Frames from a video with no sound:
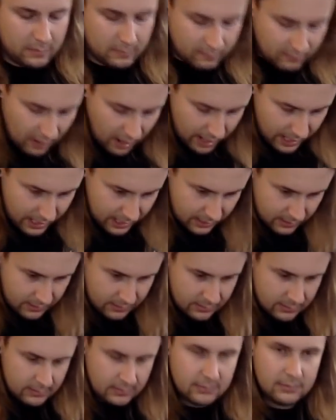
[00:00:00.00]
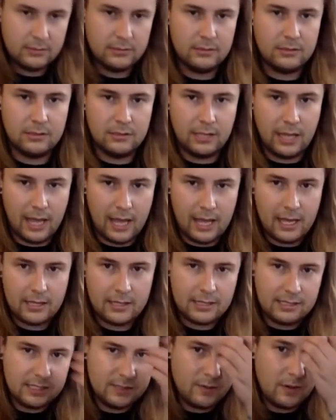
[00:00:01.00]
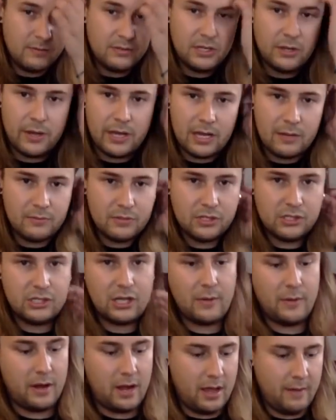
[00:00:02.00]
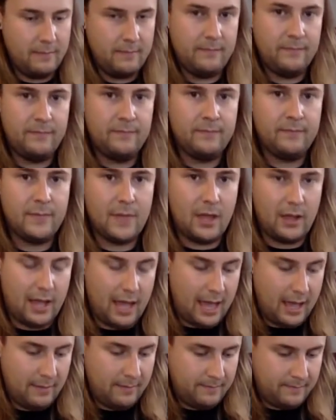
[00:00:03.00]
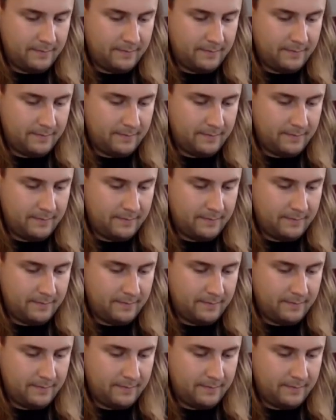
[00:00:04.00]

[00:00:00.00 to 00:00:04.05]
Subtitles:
Right? Yeah? Is this what I'm doing? I'm just sewing it. Okay.